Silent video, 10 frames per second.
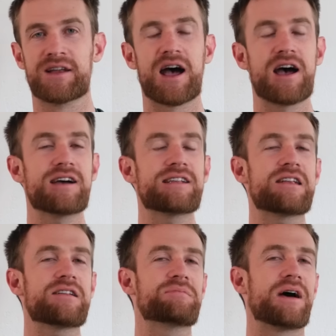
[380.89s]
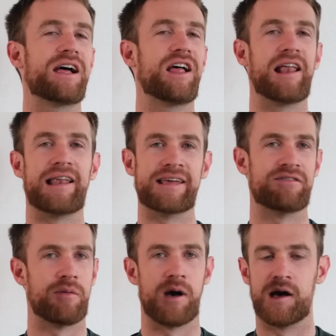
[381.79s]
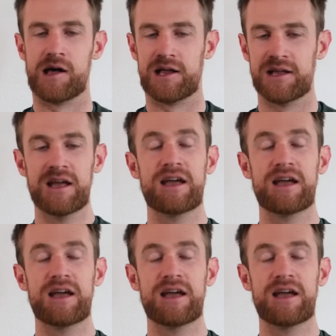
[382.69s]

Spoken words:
Unbelievable.